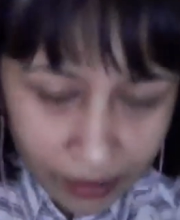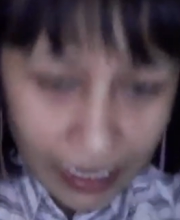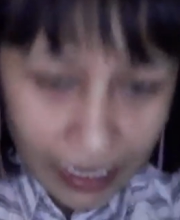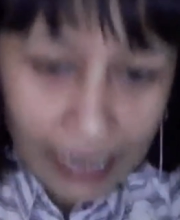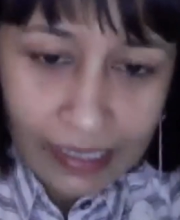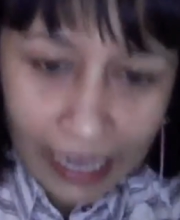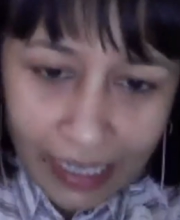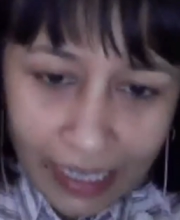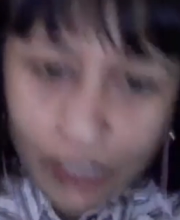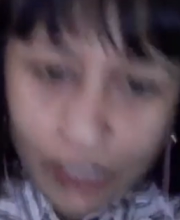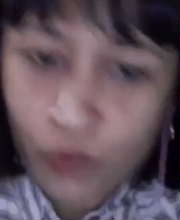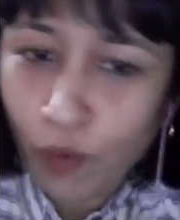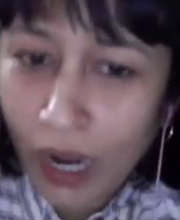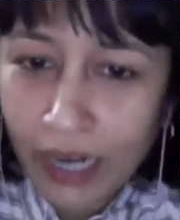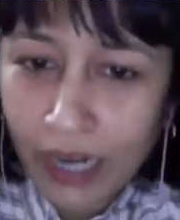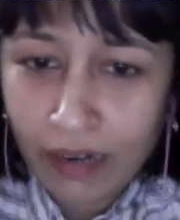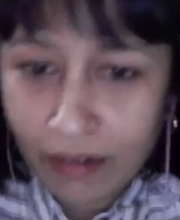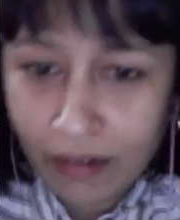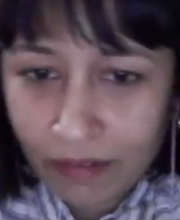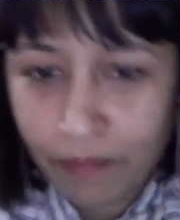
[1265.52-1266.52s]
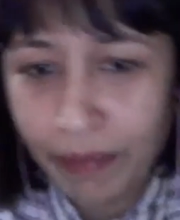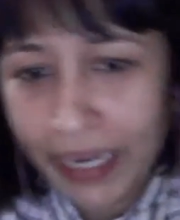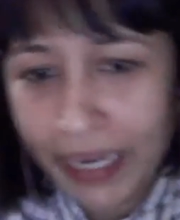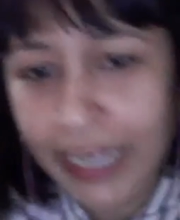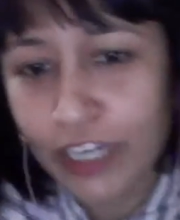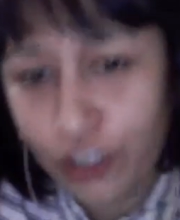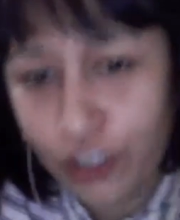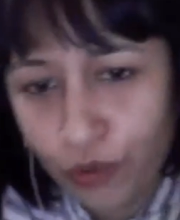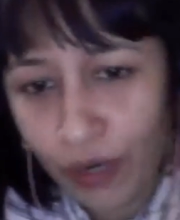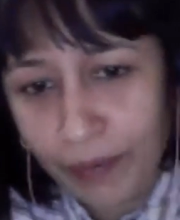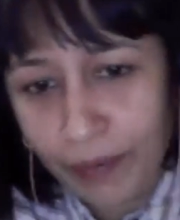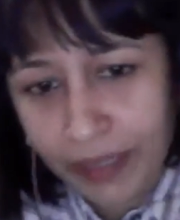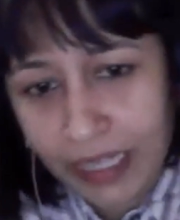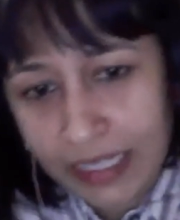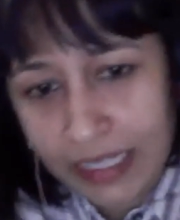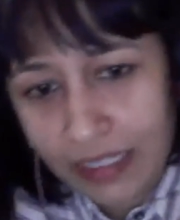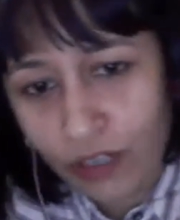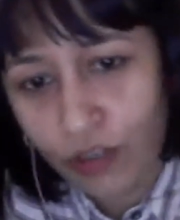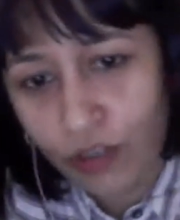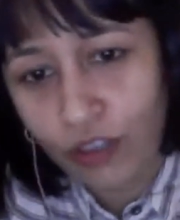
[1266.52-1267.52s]
that is one big issue. I mean,
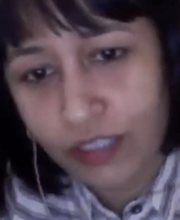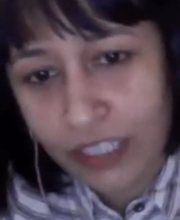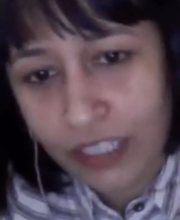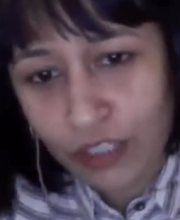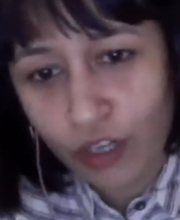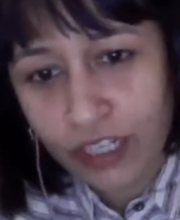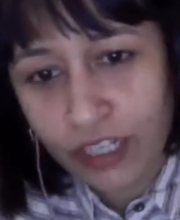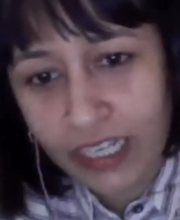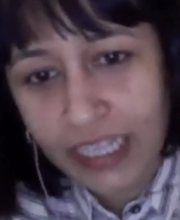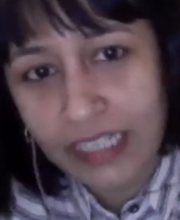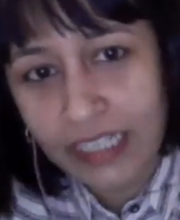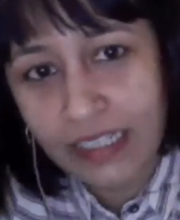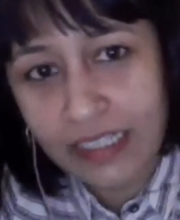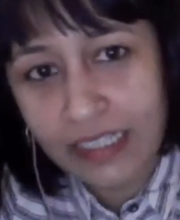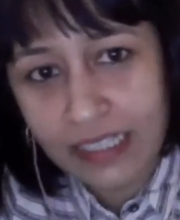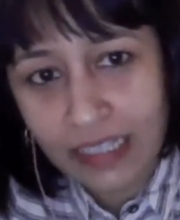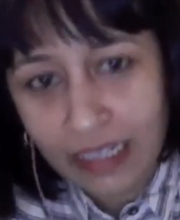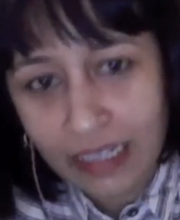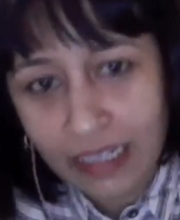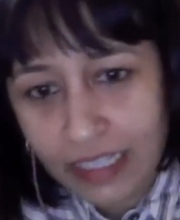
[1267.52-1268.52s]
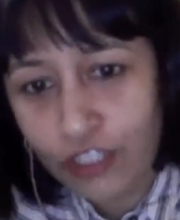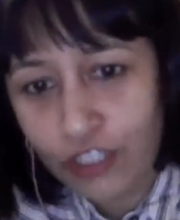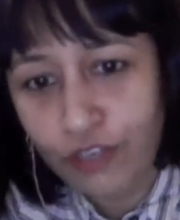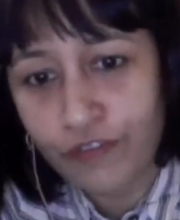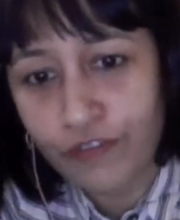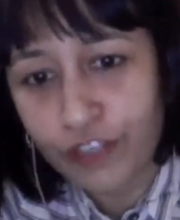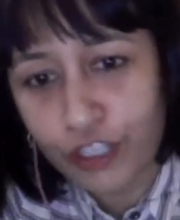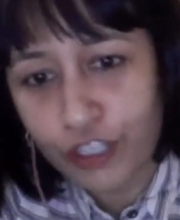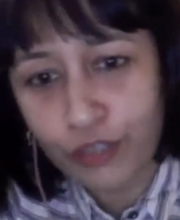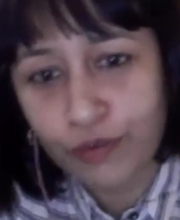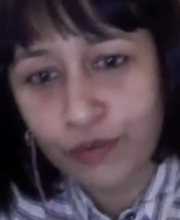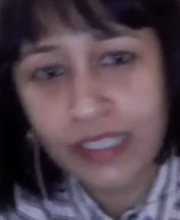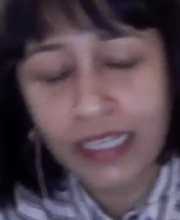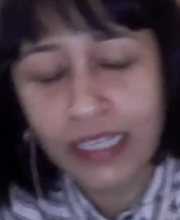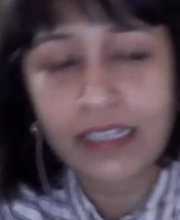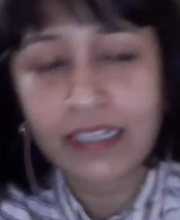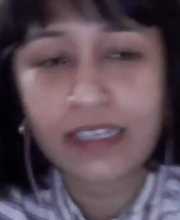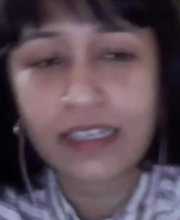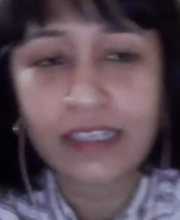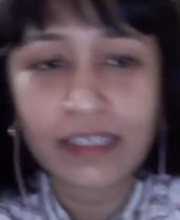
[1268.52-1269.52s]
there's already this list of issues
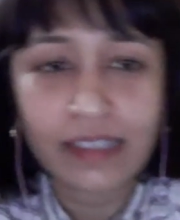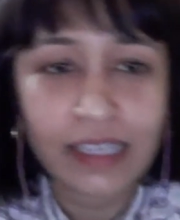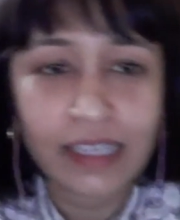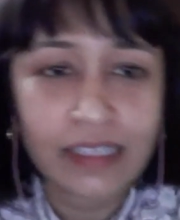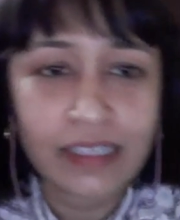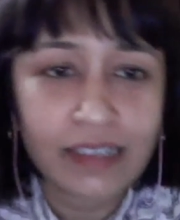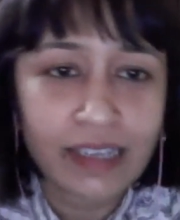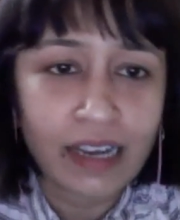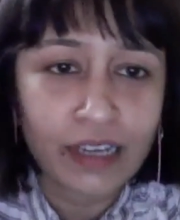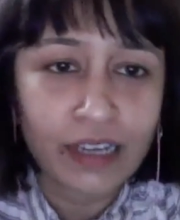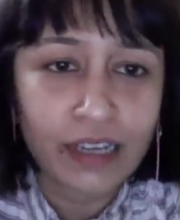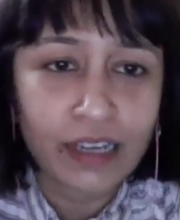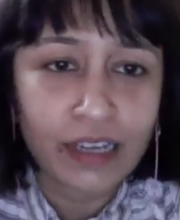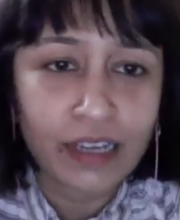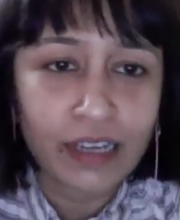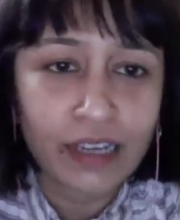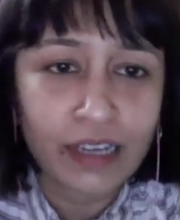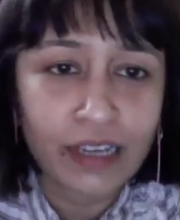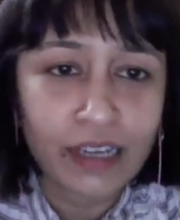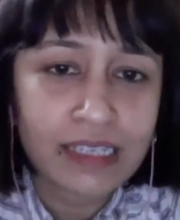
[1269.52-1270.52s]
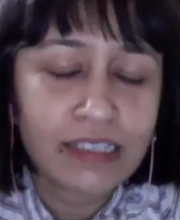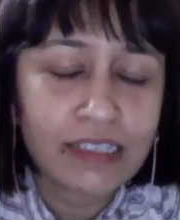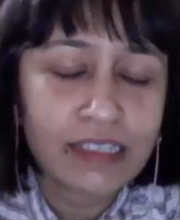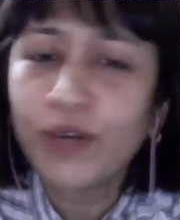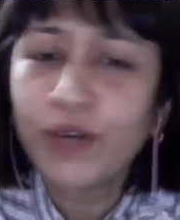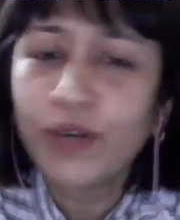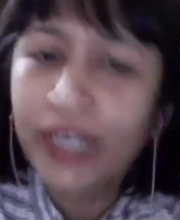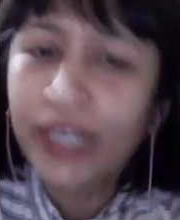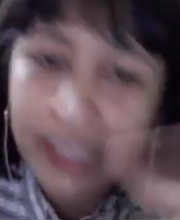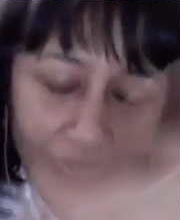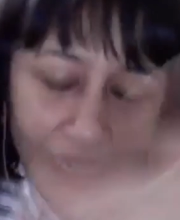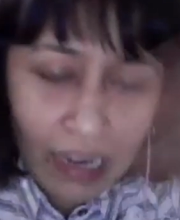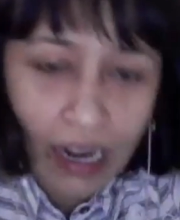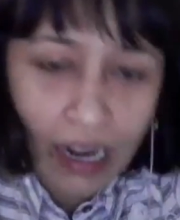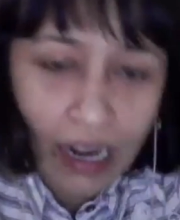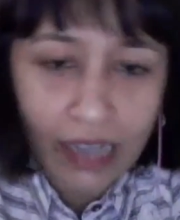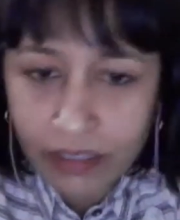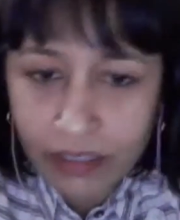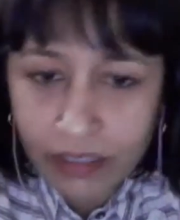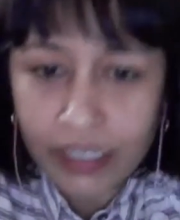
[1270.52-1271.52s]
that Tikani has listed in his book, and there
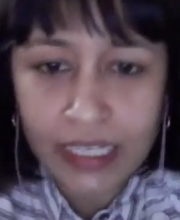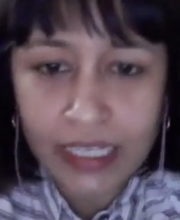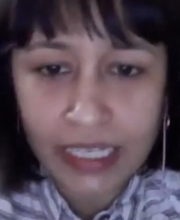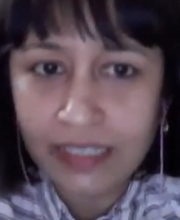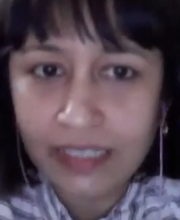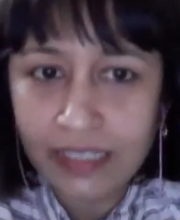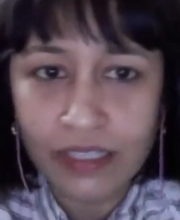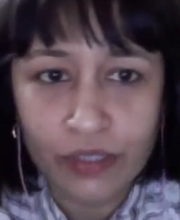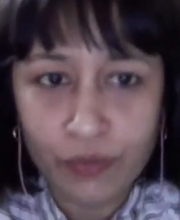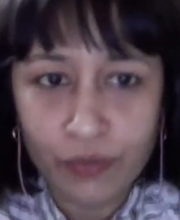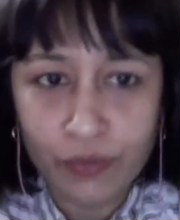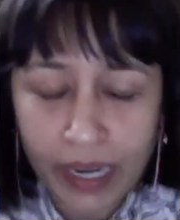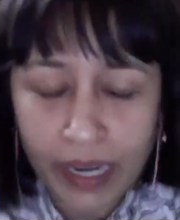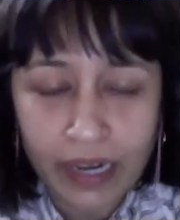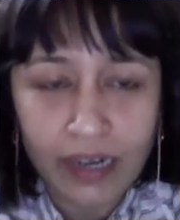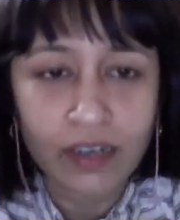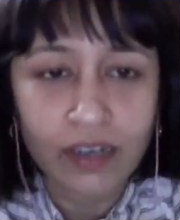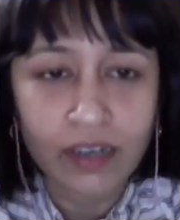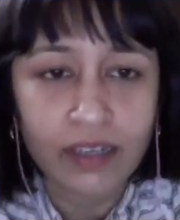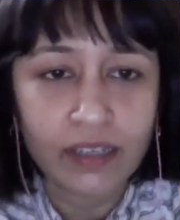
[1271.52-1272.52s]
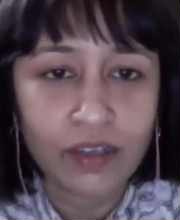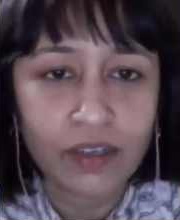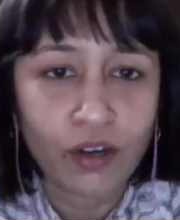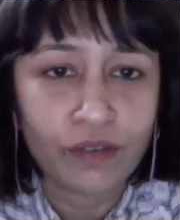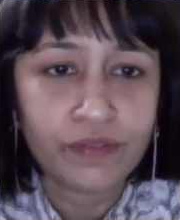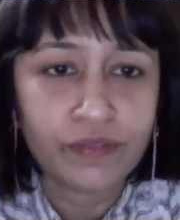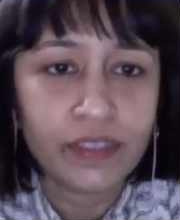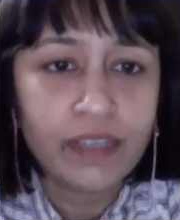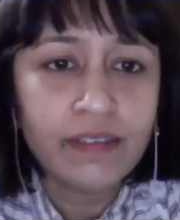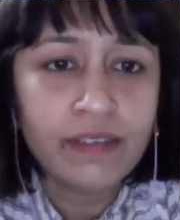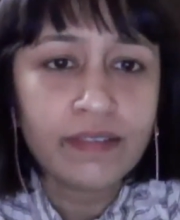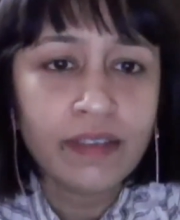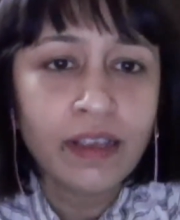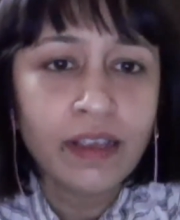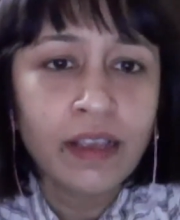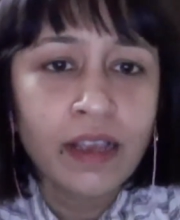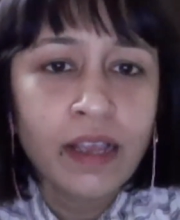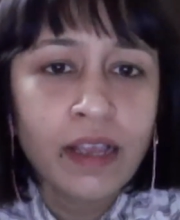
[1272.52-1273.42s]
are other critiques as well of this.